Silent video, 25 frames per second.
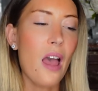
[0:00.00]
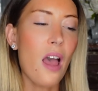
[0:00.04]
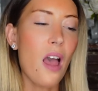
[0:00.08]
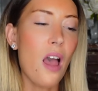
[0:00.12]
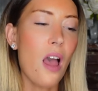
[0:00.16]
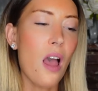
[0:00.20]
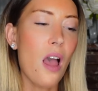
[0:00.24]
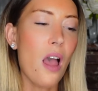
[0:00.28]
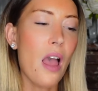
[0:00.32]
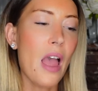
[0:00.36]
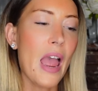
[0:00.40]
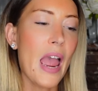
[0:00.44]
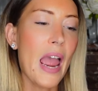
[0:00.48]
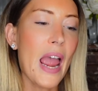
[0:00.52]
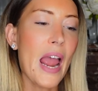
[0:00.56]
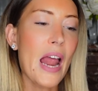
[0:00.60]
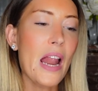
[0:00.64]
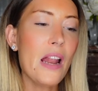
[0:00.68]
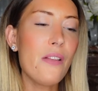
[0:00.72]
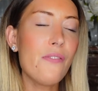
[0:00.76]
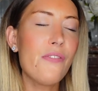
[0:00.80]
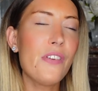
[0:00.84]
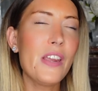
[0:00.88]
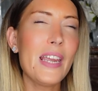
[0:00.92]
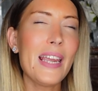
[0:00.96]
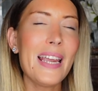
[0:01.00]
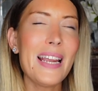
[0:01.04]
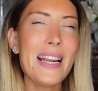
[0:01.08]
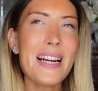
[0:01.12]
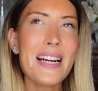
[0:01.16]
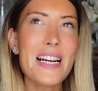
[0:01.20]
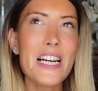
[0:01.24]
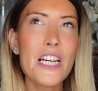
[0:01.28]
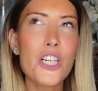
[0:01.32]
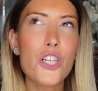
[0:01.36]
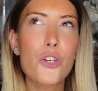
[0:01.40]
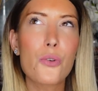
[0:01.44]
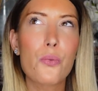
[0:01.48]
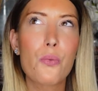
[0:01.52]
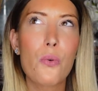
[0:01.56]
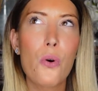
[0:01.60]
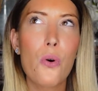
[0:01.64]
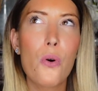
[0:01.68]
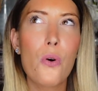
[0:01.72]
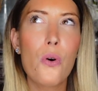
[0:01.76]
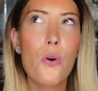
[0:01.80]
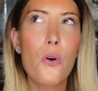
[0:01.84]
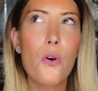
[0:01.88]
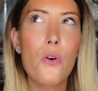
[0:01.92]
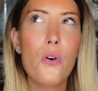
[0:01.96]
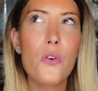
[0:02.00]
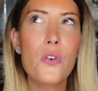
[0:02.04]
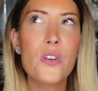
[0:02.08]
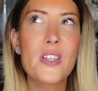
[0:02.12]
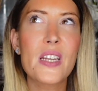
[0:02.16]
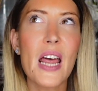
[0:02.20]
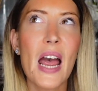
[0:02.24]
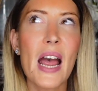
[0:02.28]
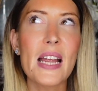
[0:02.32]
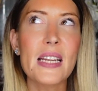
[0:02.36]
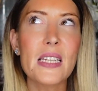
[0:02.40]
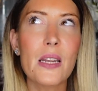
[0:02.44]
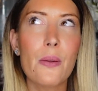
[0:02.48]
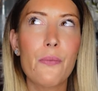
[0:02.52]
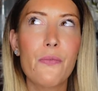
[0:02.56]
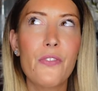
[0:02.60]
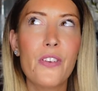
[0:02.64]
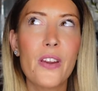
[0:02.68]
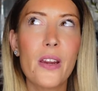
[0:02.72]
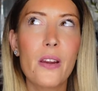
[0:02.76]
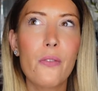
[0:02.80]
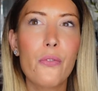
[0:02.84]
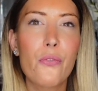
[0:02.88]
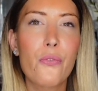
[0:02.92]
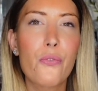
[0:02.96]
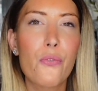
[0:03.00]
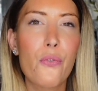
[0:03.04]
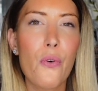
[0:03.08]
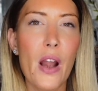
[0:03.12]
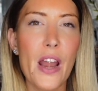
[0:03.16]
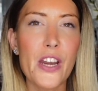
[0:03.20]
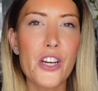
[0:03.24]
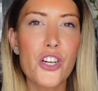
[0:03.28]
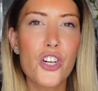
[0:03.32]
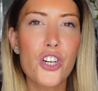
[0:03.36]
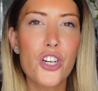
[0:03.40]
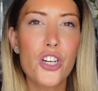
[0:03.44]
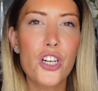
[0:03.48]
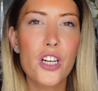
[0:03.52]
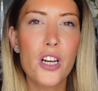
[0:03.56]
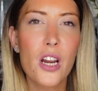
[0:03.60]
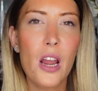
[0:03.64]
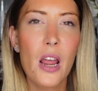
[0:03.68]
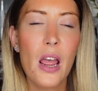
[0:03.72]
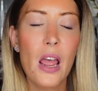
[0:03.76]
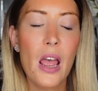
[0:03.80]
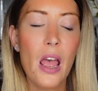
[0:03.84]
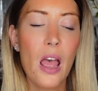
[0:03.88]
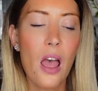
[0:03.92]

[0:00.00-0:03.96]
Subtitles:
and the English rose has something fresh.